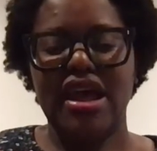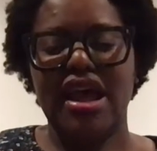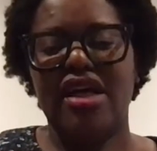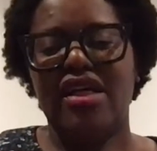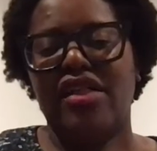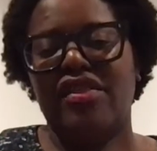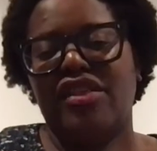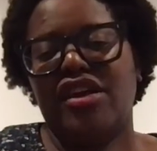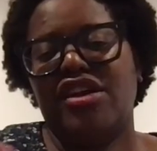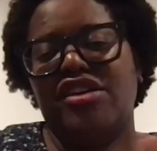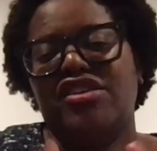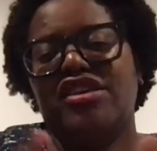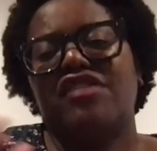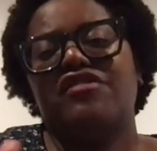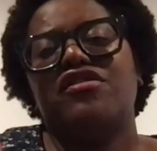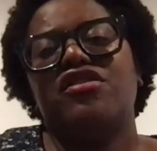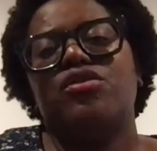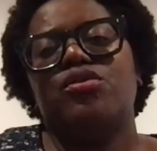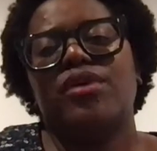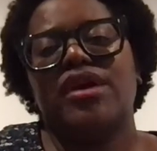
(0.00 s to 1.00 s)
And there are
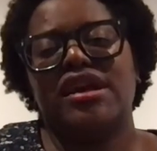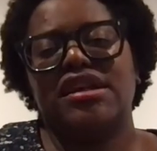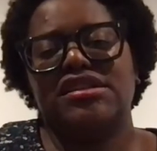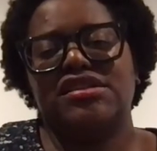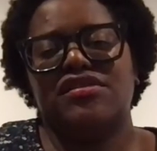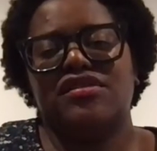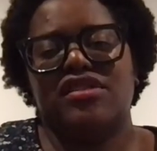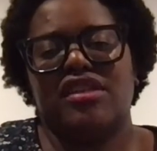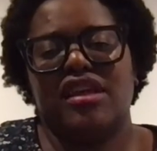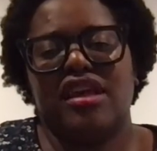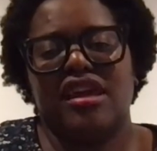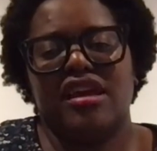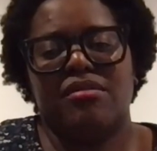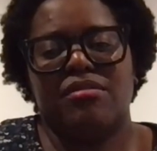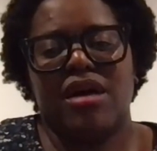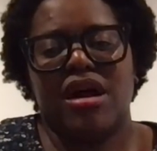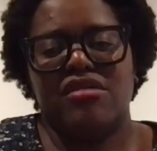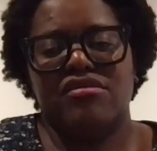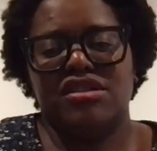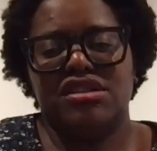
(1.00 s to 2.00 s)
different ways of thinking
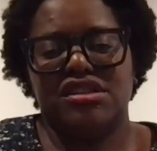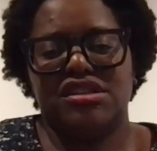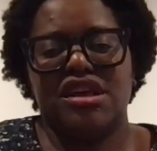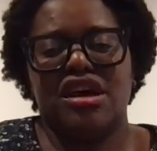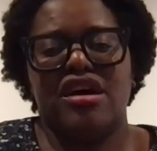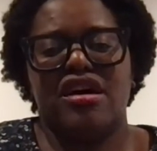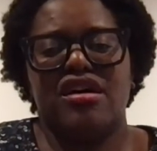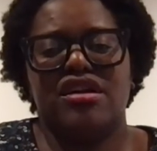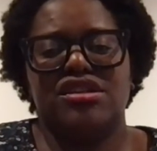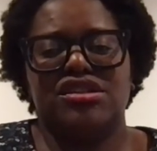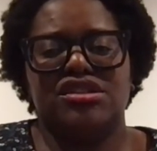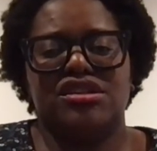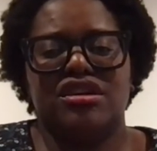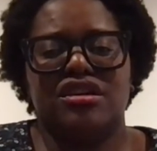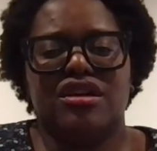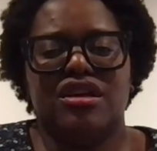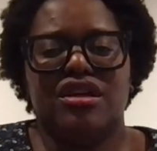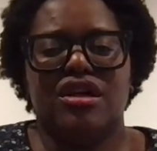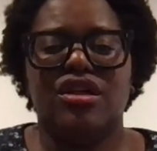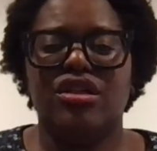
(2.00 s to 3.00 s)
about research,
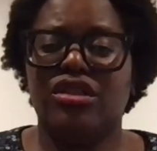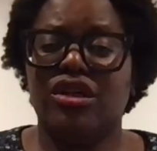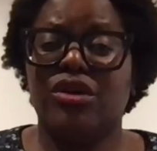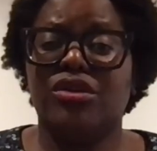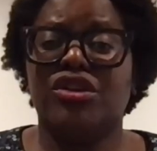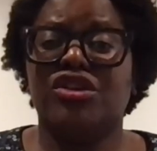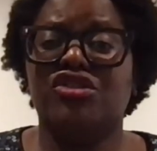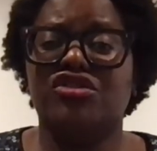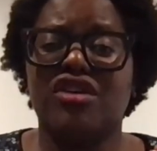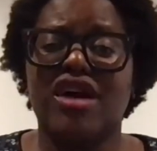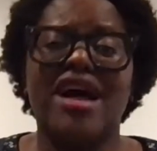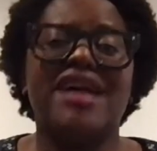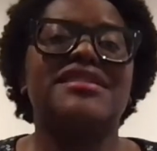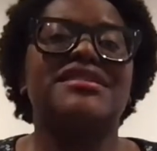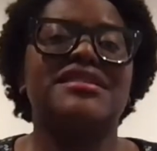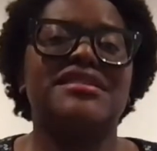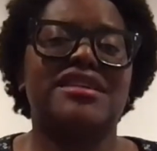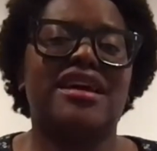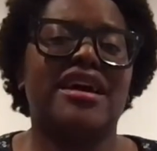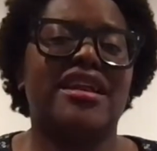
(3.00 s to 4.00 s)
though the trial
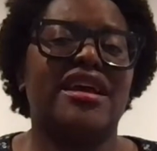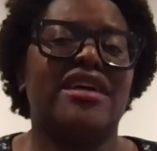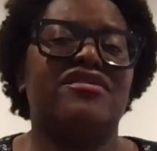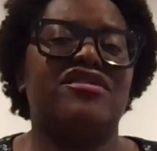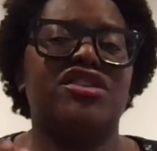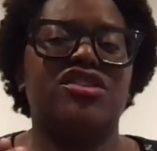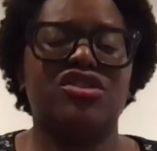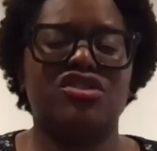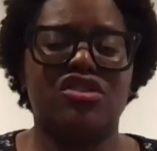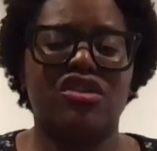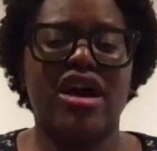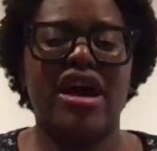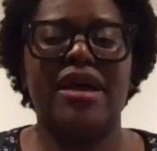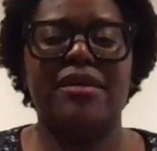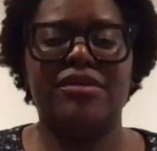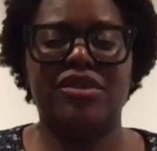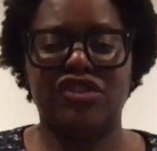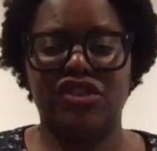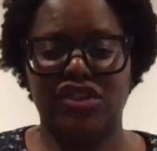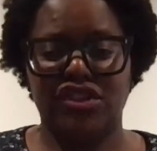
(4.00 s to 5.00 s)
design I've
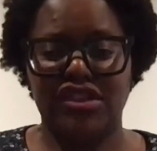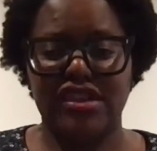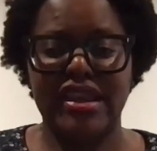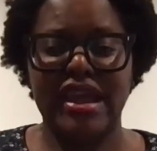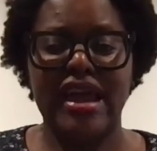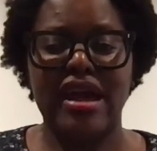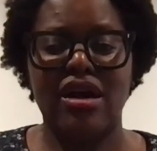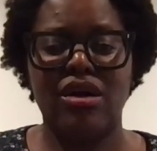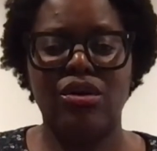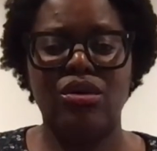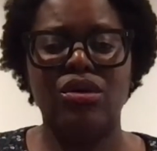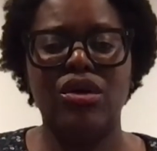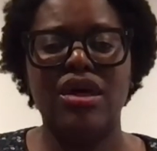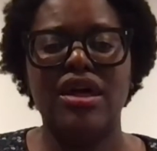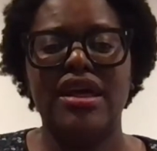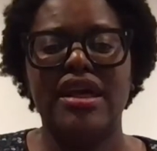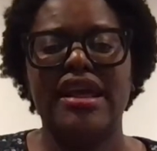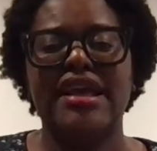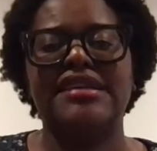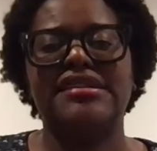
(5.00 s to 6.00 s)
described just now
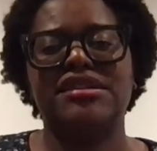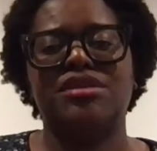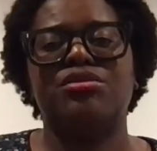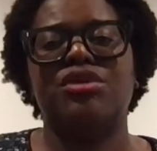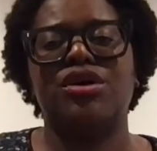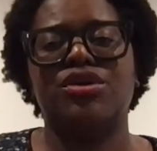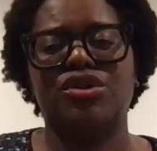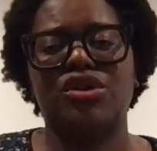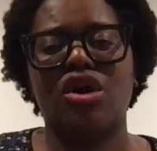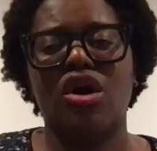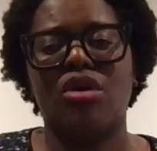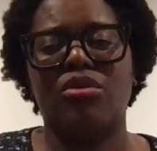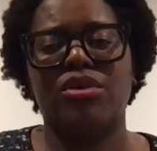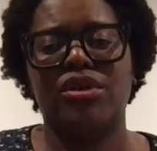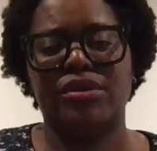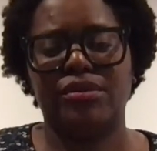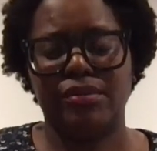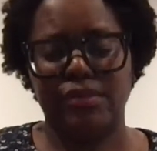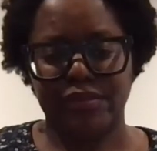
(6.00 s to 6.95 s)
is the most common.